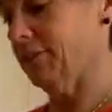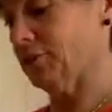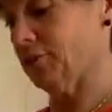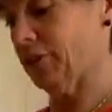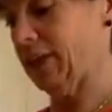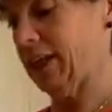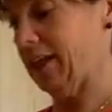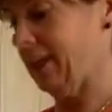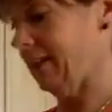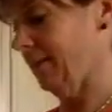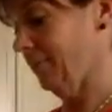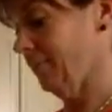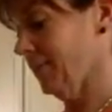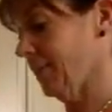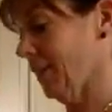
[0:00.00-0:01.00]
the trade.
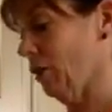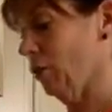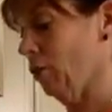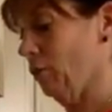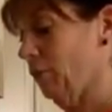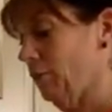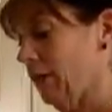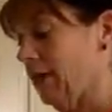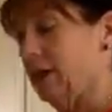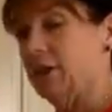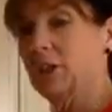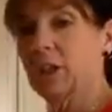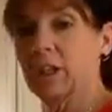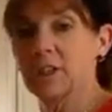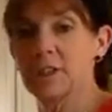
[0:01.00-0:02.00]
So
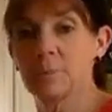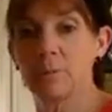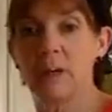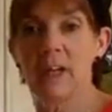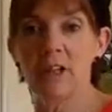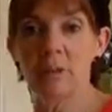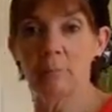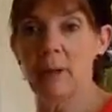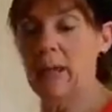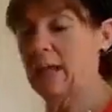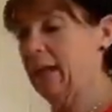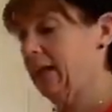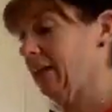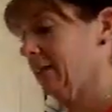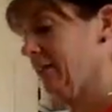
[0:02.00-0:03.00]
you're going to spray your
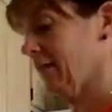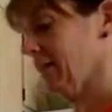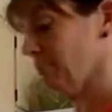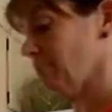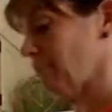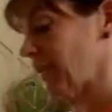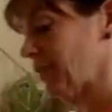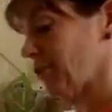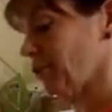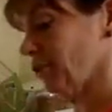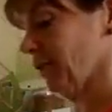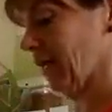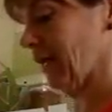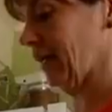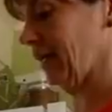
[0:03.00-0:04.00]
pan as best you
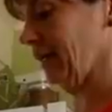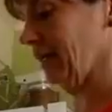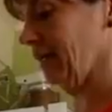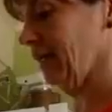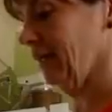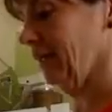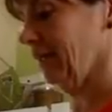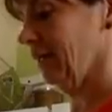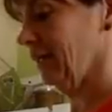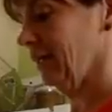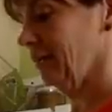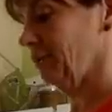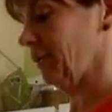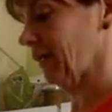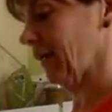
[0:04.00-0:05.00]
can
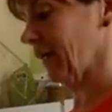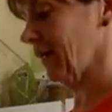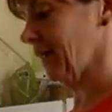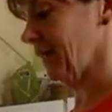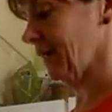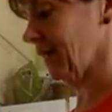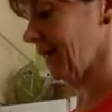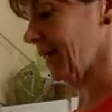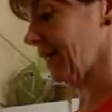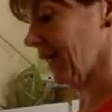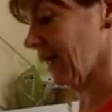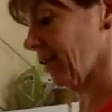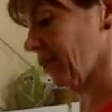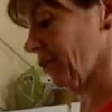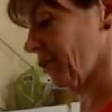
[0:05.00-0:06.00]
because this
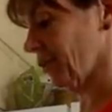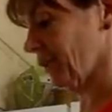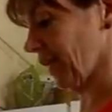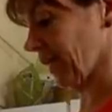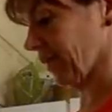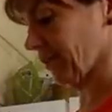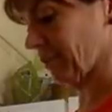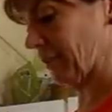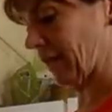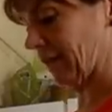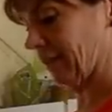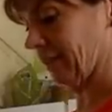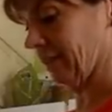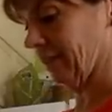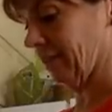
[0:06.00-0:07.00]
sucker sticks,
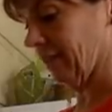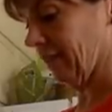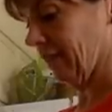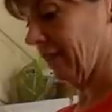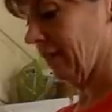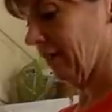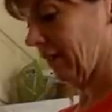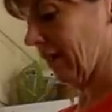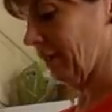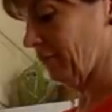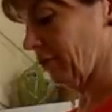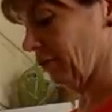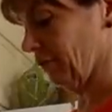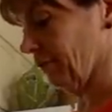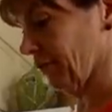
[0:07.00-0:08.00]
man. I'm
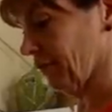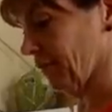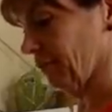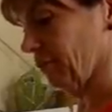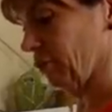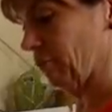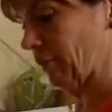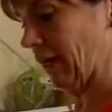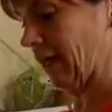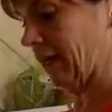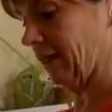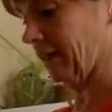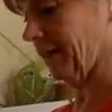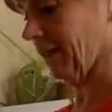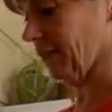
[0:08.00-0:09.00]
due for some new
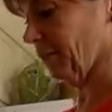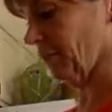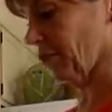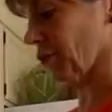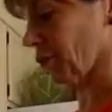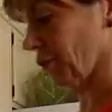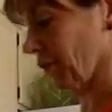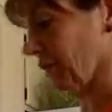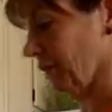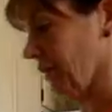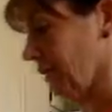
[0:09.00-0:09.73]
pans, that's for sure.